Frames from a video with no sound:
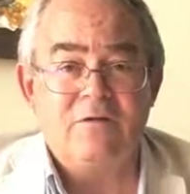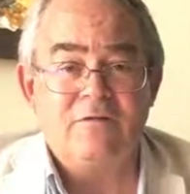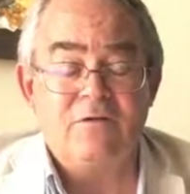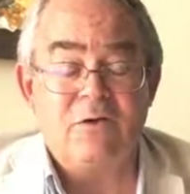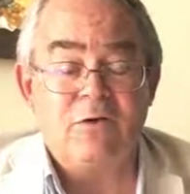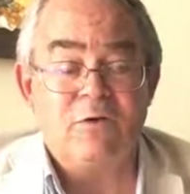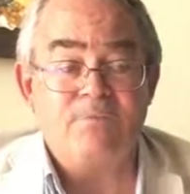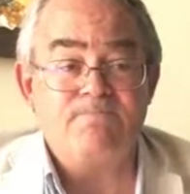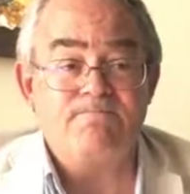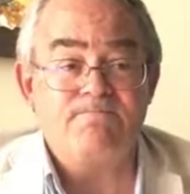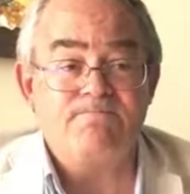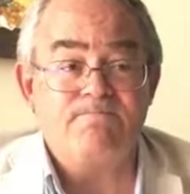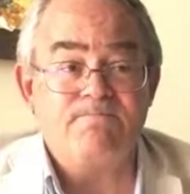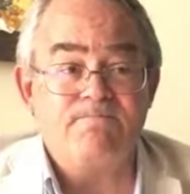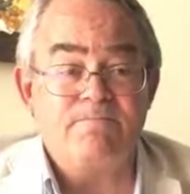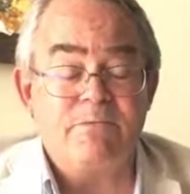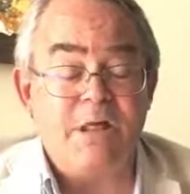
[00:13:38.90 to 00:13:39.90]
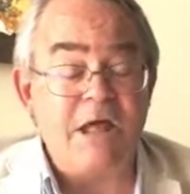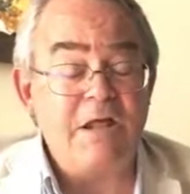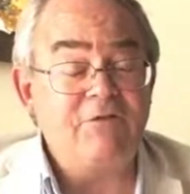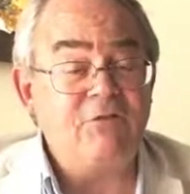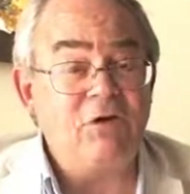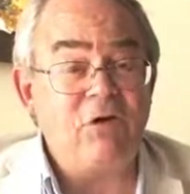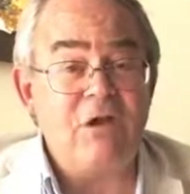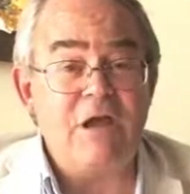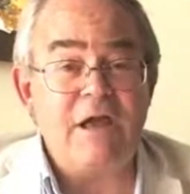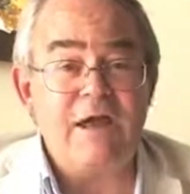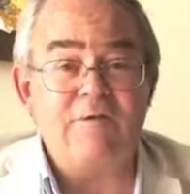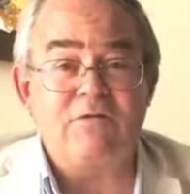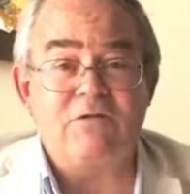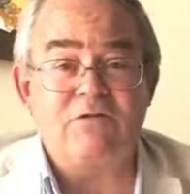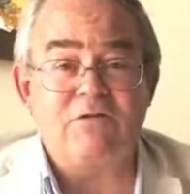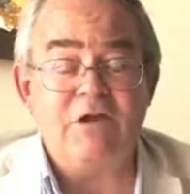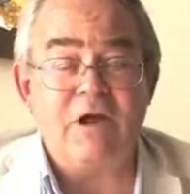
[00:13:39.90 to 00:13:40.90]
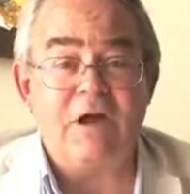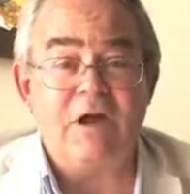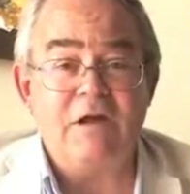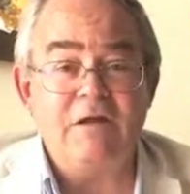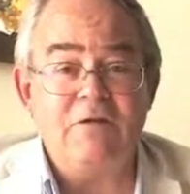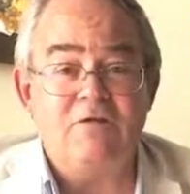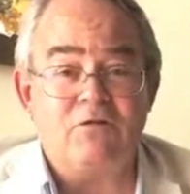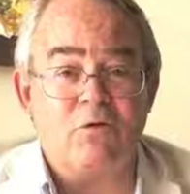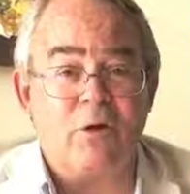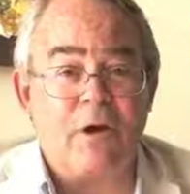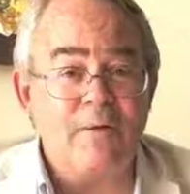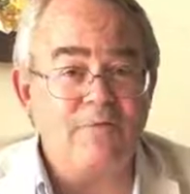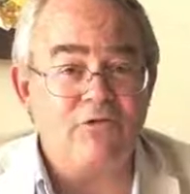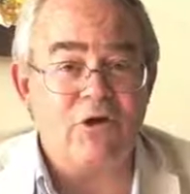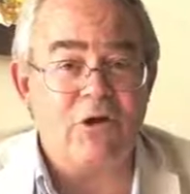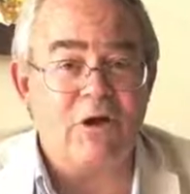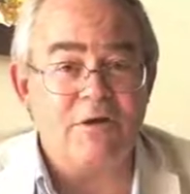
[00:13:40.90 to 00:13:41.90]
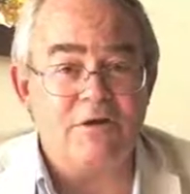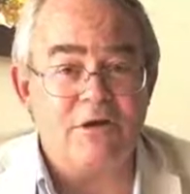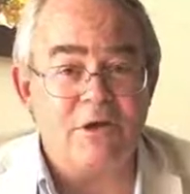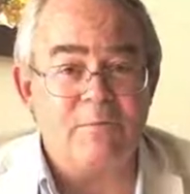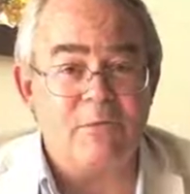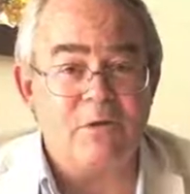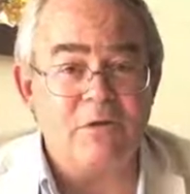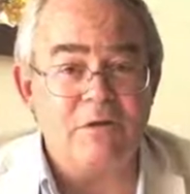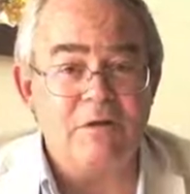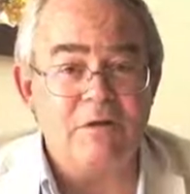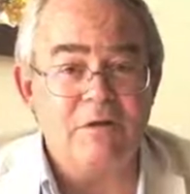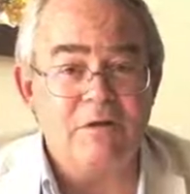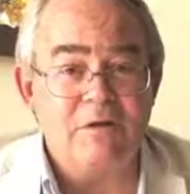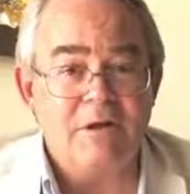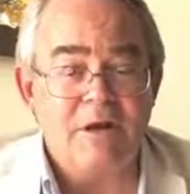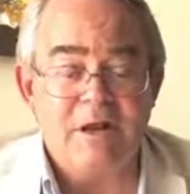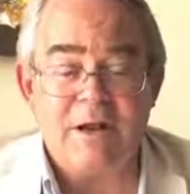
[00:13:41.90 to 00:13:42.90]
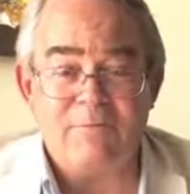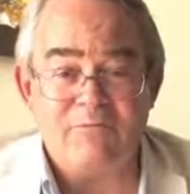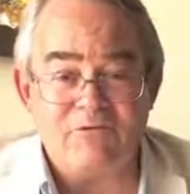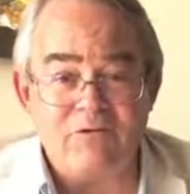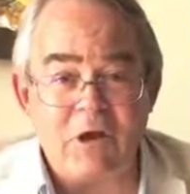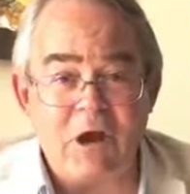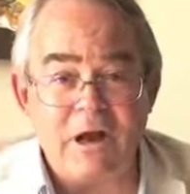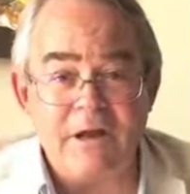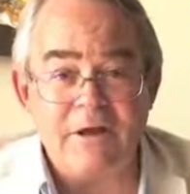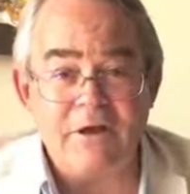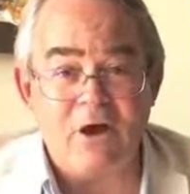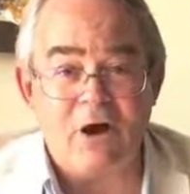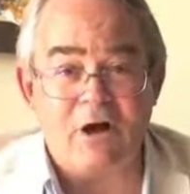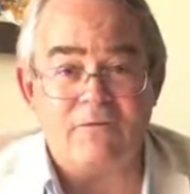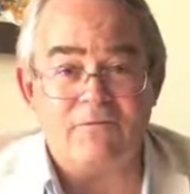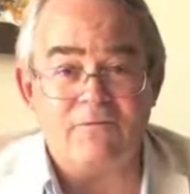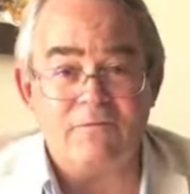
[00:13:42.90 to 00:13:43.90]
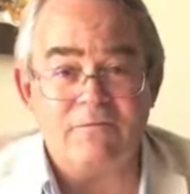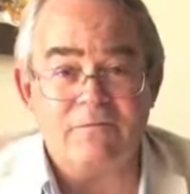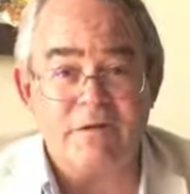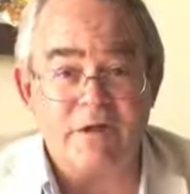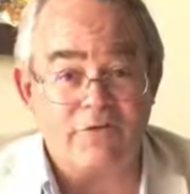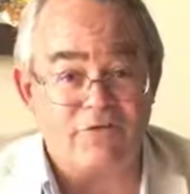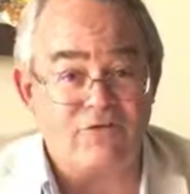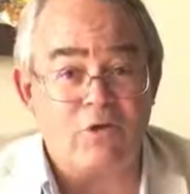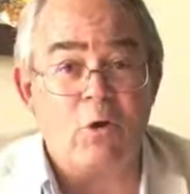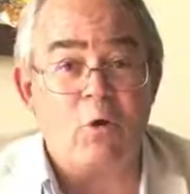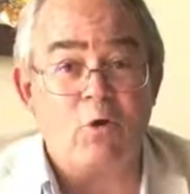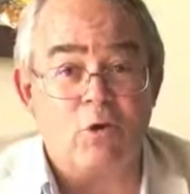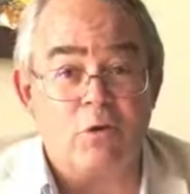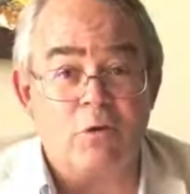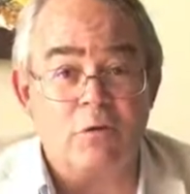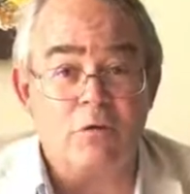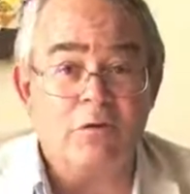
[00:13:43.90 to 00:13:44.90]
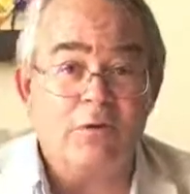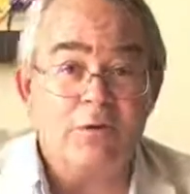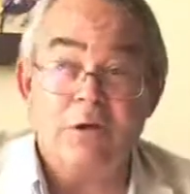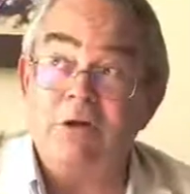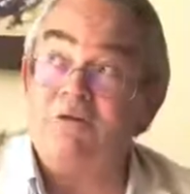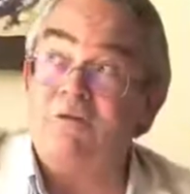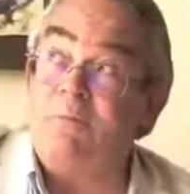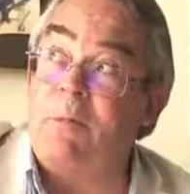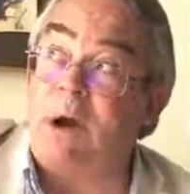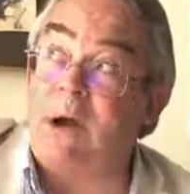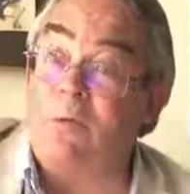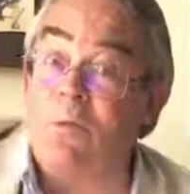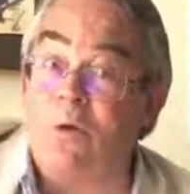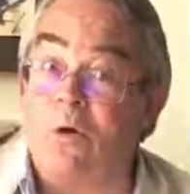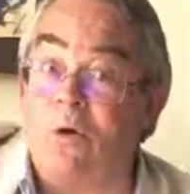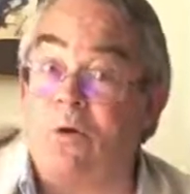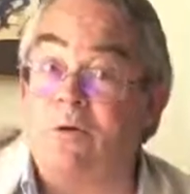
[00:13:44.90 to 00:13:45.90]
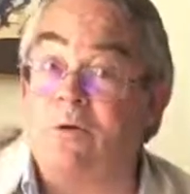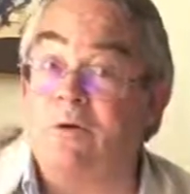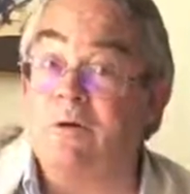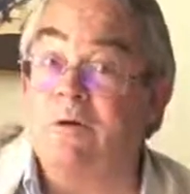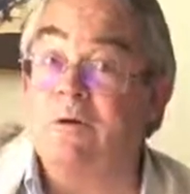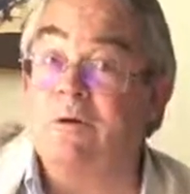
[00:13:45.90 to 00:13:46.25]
So that's all I have to say. So I'm John Kimball, and I'm signing off, and solar is my world.